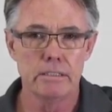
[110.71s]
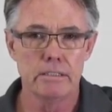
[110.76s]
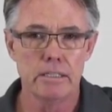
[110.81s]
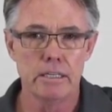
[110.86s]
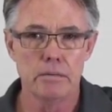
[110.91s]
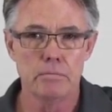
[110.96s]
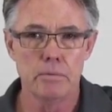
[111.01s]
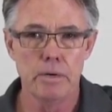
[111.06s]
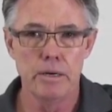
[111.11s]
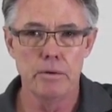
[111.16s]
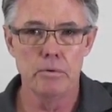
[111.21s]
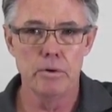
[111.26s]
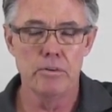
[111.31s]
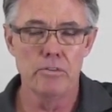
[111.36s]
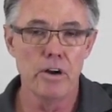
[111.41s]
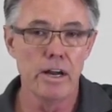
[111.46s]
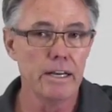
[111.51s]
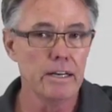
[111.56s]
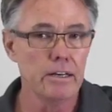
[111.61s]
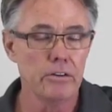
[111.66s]
that we
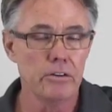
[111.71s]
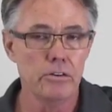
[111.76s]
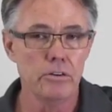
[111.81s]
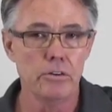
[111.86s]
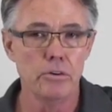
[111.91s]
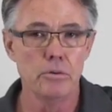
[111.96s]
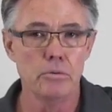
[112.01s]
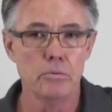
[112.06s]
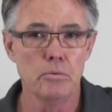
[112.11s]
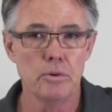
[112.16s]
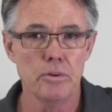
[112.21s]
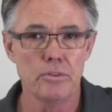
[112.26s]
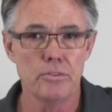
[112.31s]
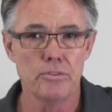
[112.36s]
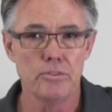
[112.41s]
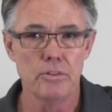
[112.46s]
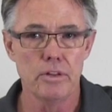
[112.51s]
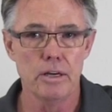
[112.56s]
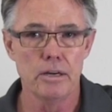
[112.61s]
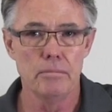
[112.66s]
would run into
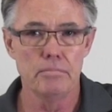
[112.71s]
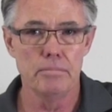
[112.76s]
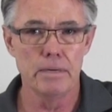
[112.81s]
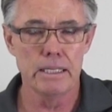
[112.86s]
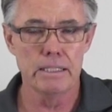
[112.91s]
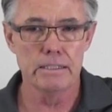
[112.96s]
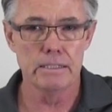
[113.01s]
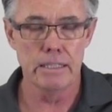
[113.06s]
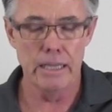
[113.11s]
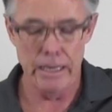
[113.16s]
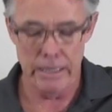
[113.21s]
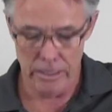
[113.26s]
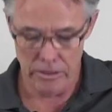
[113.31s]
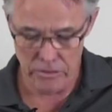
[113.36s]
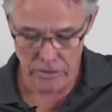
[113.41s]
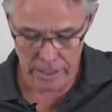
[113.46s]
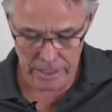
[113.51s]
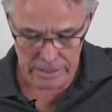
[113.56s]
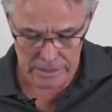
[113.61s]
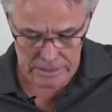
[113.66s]
with Bix'n Andy
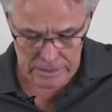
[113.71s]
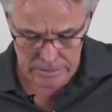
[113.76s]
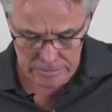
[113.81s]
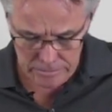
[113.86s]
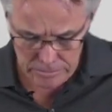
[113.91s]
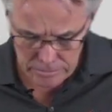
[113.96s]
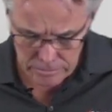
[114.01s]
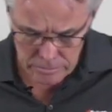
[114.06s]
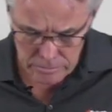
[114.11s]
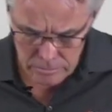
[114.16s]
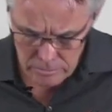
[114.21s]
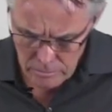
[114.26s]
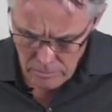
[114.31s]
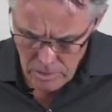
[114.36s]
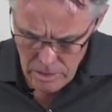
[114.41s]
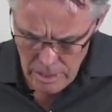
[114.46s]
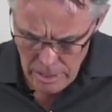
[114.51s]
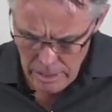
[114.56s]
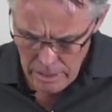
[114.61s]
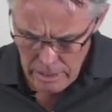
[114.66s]
triggers.
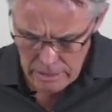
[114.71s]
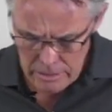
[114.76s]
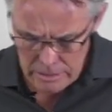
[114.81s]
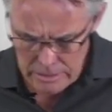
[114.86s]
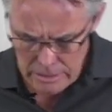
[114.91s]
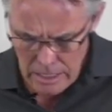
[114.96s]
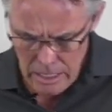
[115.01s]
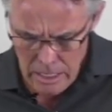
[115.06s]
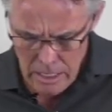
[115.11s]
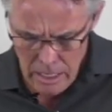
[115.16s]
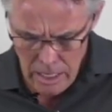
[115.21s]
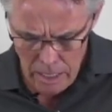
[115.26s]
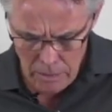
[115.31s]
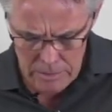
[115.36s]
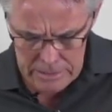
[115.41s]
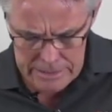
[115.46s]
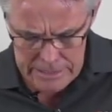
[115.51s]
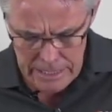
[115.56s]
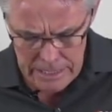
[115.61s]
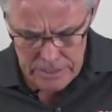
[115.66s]
I
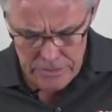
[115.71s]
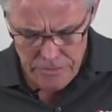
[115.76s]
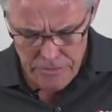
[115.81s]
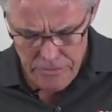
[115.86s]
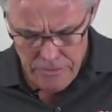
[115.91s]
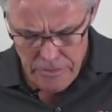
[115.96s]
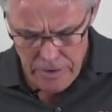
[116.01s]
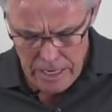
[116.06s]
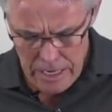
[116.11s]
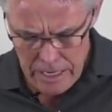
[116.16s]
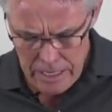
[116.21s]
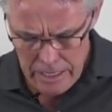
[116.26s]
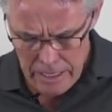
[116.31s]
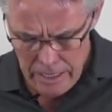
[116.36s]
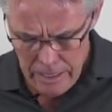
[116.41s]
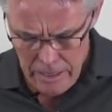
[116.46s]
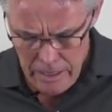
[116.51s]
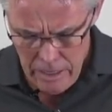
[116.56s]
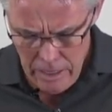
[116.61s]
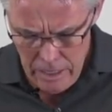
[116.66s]
would say it's
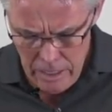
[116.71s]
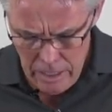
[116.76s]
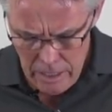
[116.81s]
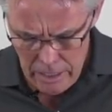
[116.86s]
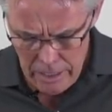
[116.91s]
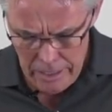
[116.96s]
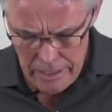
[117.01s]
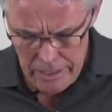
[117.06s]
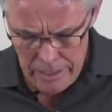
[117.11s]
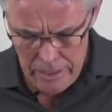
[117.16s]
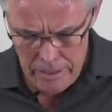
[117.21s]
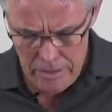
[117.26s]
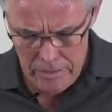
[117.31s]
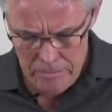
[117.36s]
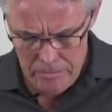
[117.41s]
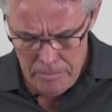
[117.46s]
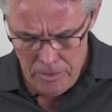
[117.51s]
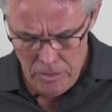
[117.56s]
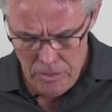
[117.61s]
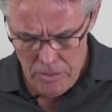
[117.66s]
fair
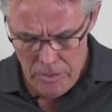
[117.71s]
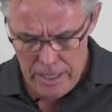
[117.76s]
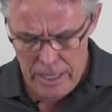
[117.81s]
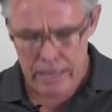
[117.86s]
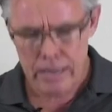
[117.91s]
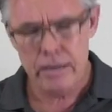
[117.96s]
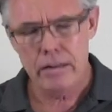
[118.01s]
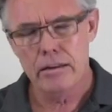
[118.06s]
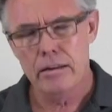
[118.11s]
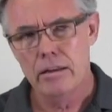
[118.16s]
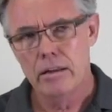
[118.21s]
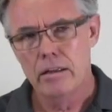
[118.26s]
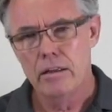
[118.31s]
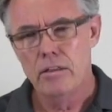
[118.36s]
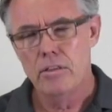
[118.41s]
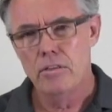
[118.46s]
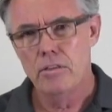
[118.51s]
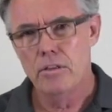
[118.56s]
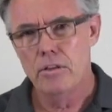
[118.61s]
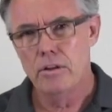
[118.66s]
that
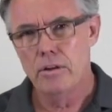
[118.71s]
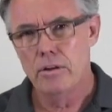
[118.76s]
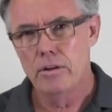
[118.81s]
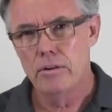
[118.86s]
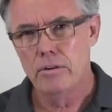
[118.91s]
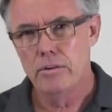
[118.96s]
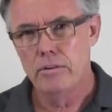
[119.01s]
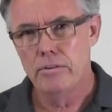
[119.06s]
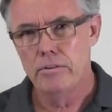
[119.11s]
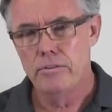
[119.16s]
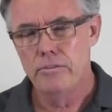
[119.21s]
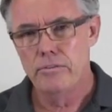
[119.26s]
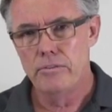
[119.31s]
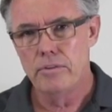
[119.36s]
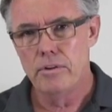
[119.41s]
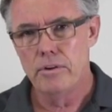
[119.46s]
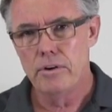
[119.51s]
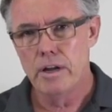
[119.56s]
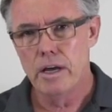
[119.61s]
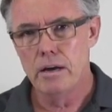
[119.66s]

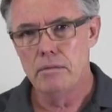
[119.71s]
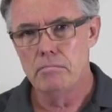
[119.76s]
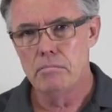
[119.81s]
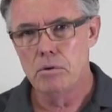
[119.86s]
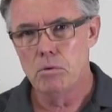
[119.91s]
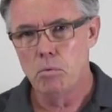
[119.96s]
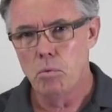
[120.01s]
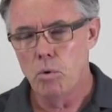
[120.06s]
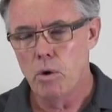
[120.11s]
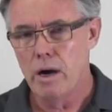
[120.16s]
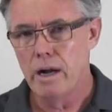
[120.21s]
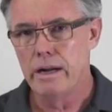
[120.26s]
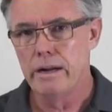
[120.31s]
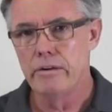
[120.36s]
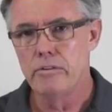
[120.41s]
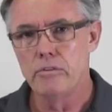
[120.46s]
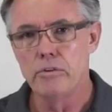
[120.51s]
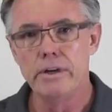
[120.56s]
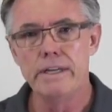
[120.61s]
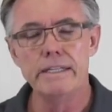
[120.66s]
the number
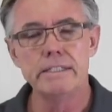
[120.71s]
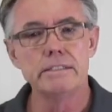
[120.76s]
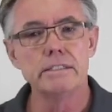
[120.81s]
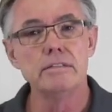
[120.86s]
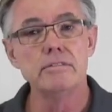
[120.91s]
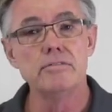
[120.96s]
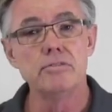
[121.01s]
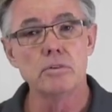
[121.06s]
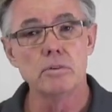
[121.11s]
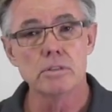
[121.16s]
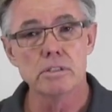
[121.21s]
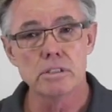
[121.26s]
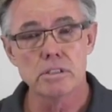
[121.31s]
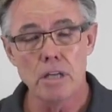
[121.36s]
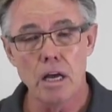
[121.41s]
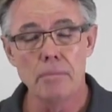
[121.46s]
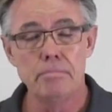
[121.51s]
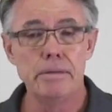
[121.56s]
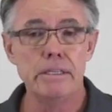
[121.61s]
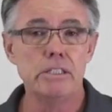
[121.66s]
one reason for
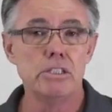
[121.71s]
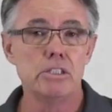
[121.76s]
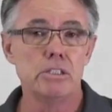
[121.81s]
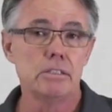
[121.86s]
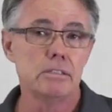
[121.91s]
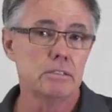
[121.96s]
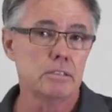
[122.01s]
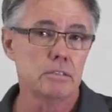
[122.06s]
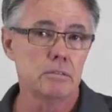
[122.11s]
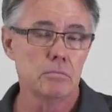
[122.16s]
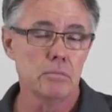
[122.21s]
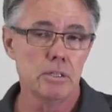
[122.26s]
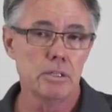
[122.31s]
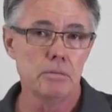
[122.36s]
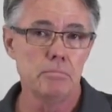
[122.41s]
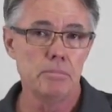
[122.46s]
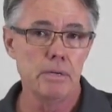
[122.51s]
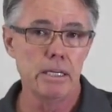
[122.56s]
stoppages with a